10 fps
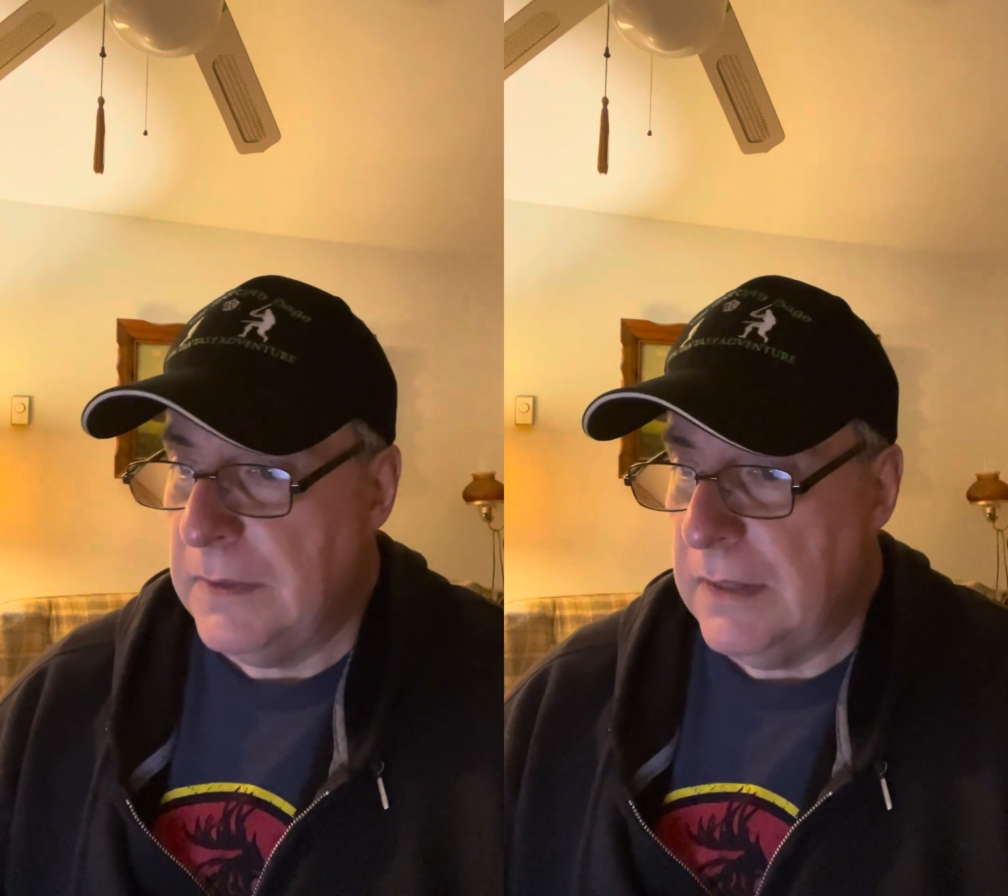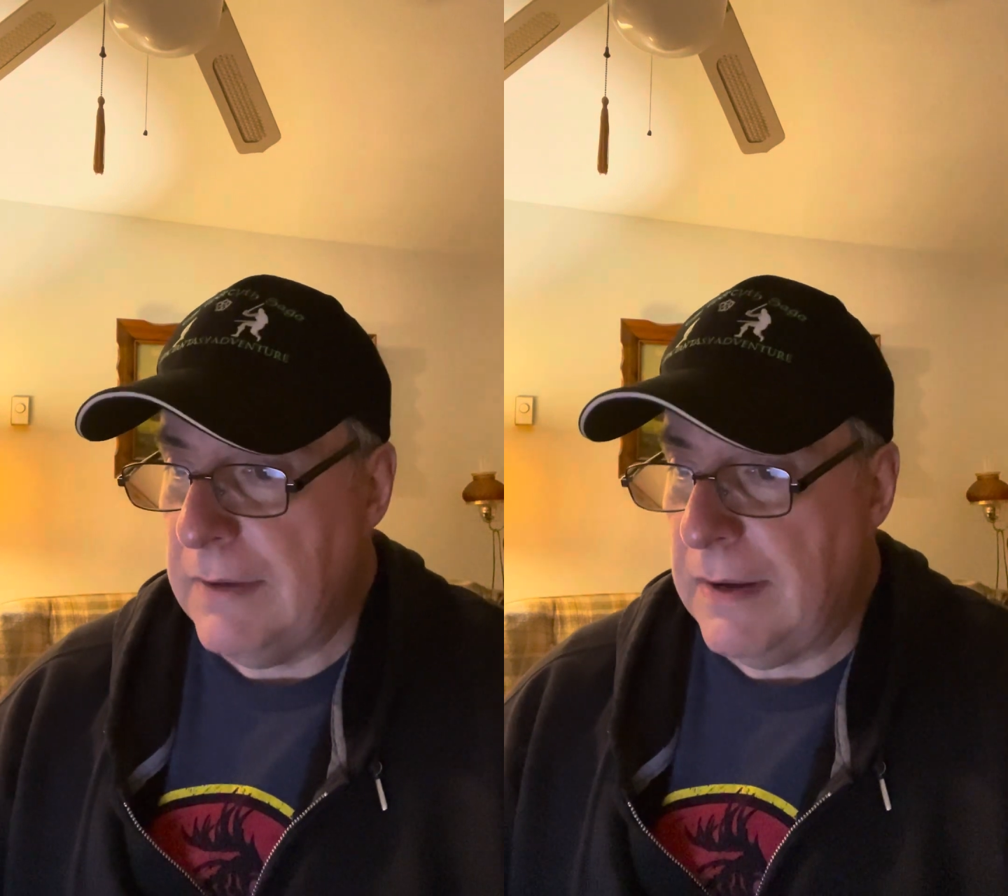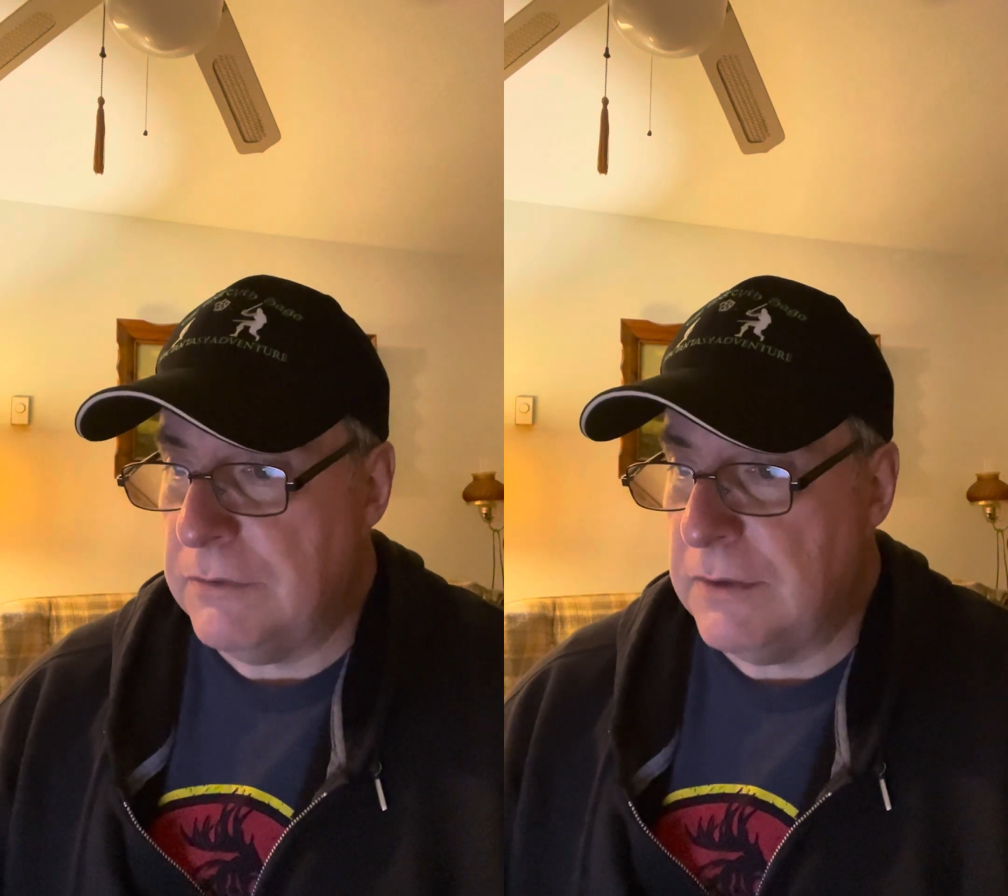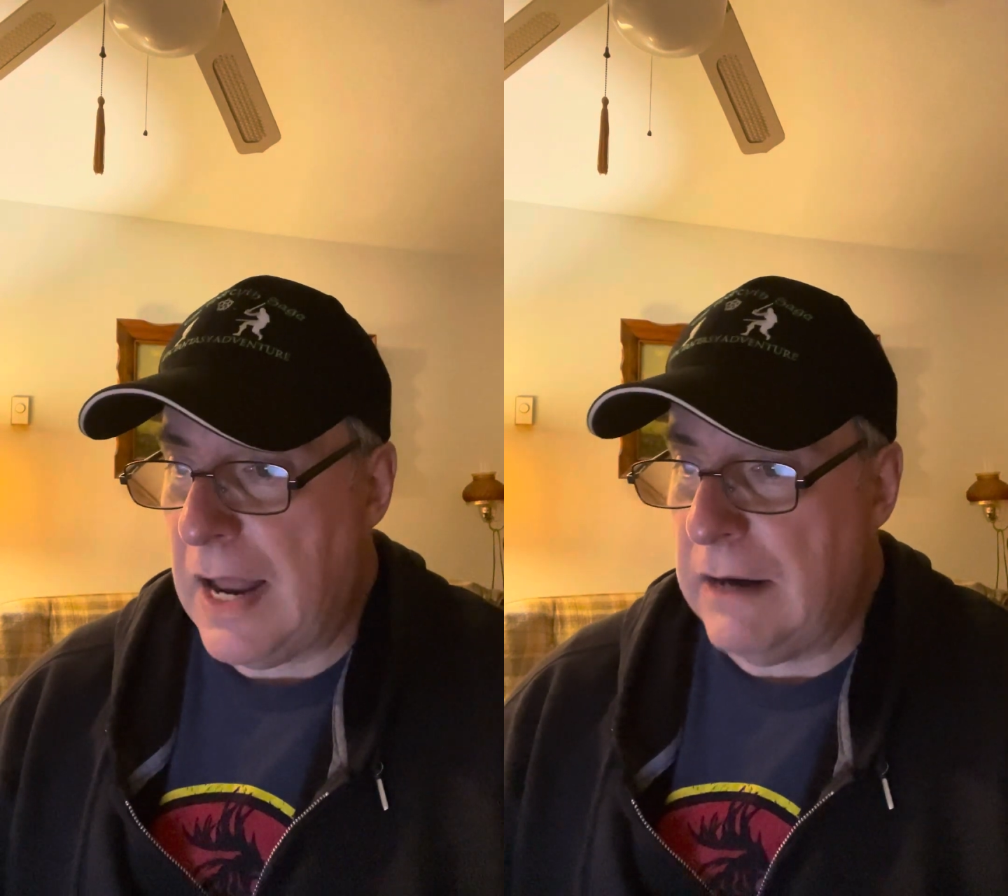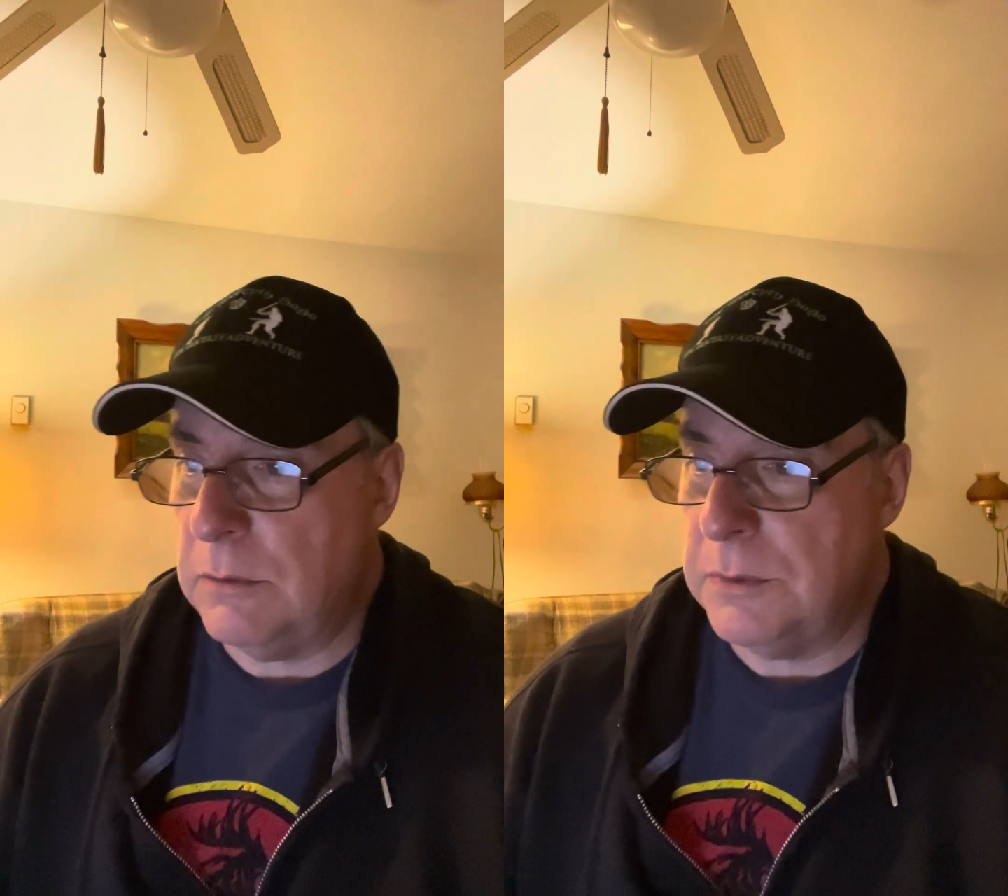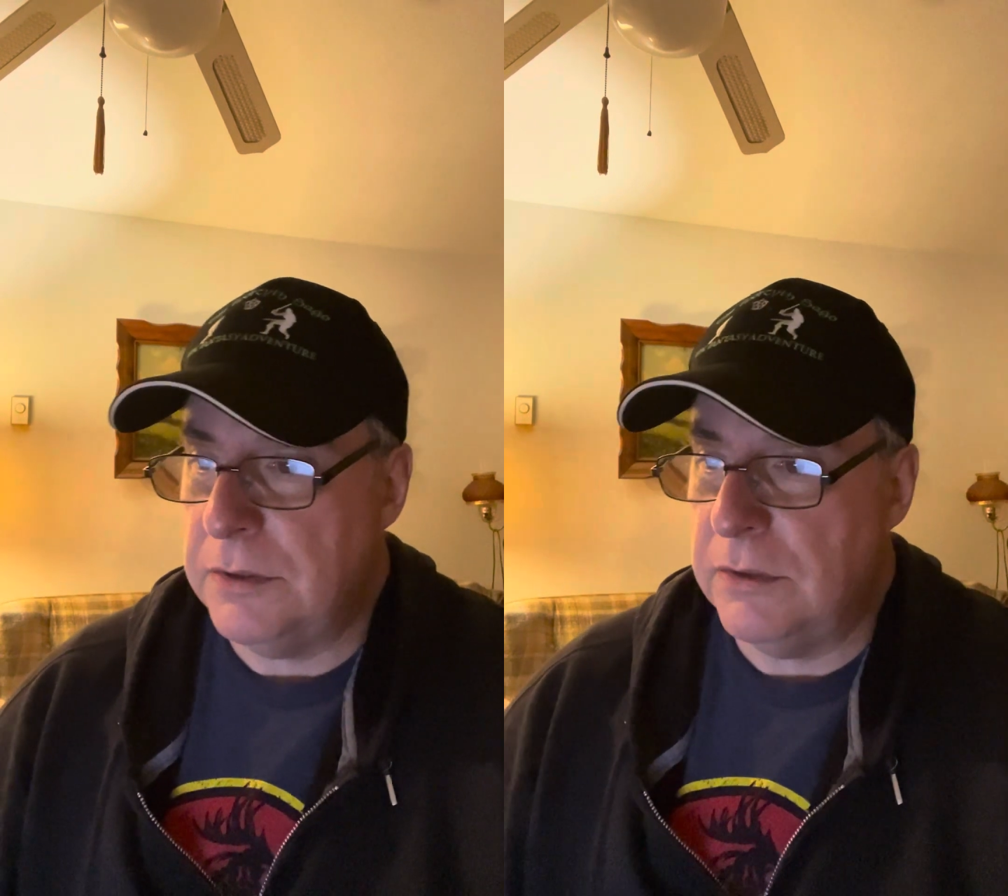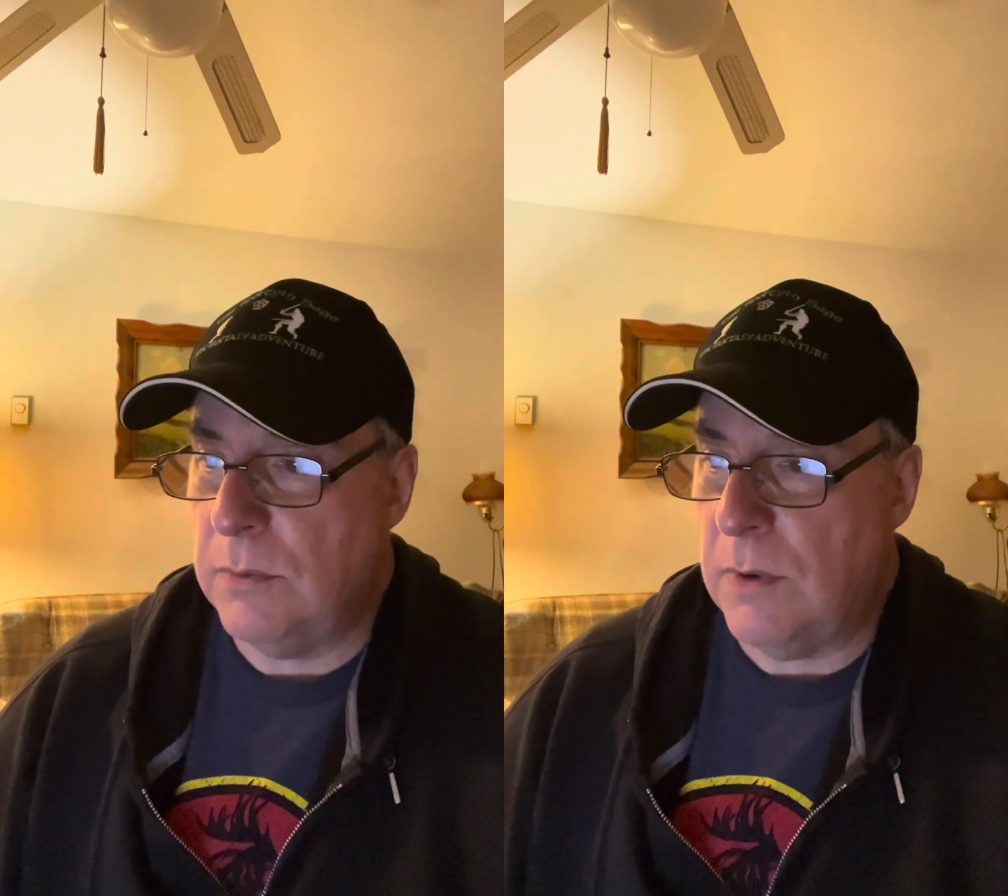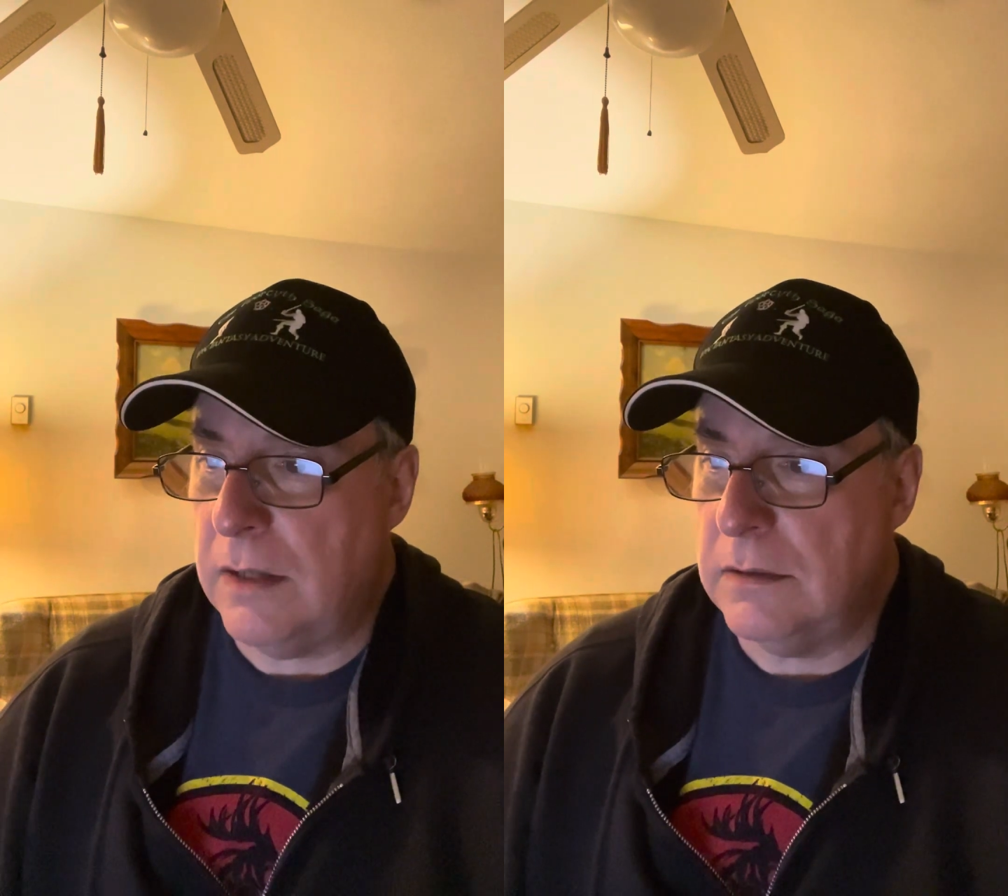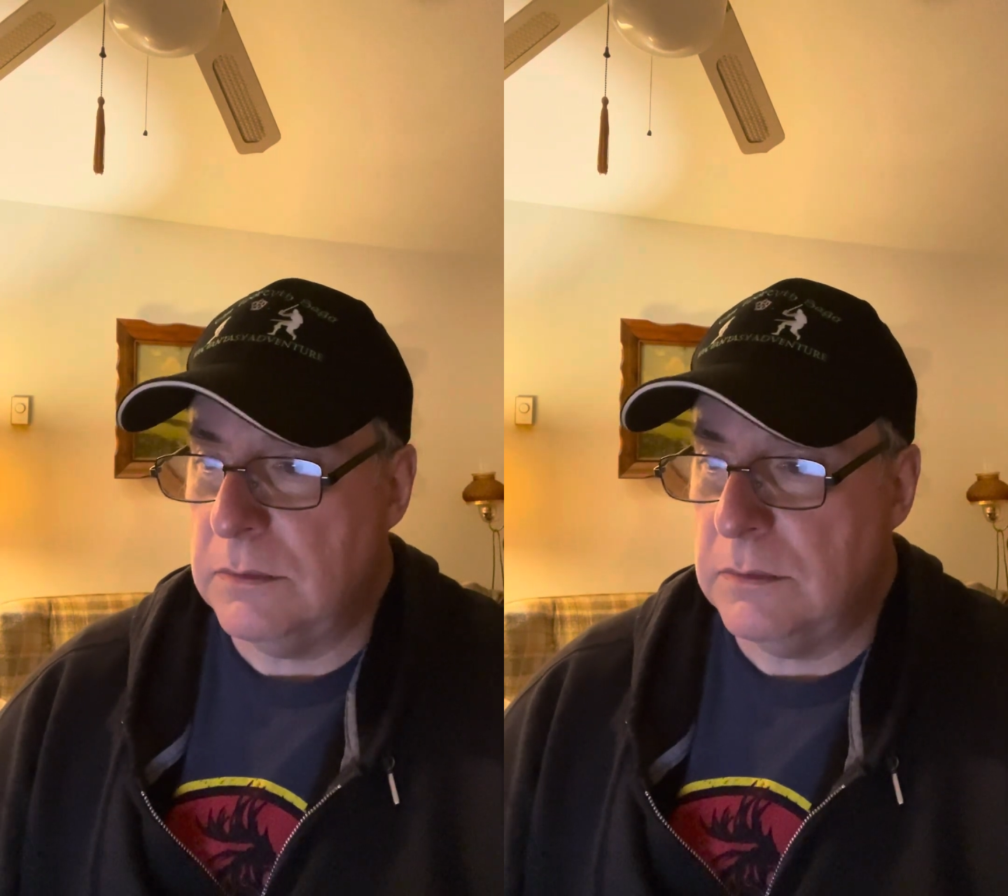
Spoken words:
If after an hour we're still in the water,